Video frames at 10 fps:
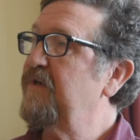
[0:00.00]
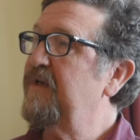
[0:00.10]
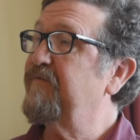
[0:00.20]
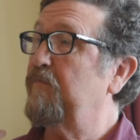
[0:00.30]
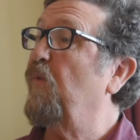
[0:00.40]

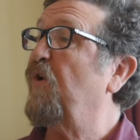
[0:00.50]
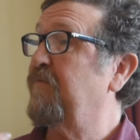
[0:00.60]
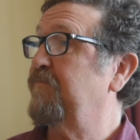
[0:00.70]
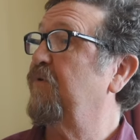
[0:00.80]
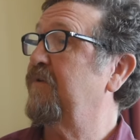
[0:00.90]
even more
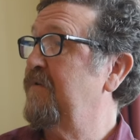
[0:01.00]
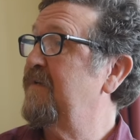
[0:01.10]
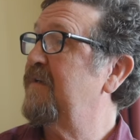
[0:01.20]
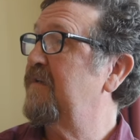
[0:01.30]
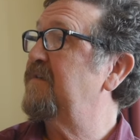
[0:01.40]
important
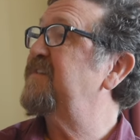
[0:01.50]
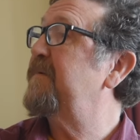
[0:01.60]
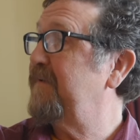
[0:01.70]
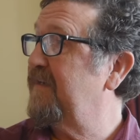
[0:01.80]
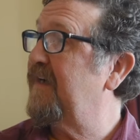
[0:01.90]
than the
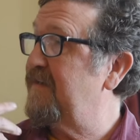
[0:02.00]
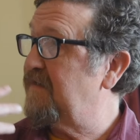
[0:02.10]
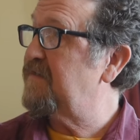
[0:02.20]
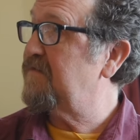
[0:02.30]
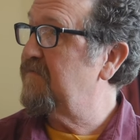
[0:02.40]
stimuli
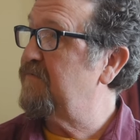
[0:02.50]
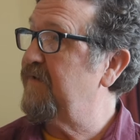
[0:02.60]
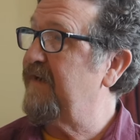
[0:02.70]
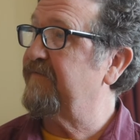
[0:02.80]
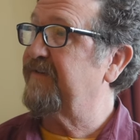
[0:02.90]
that we
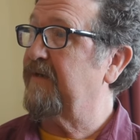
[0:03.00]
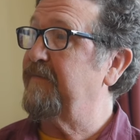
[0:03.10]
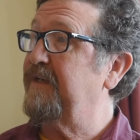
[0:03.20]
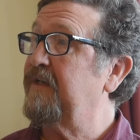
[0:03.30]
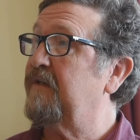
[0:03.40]
have
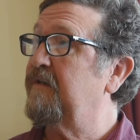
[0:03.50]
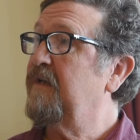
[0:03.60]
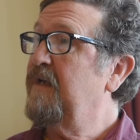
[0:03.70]
coming in.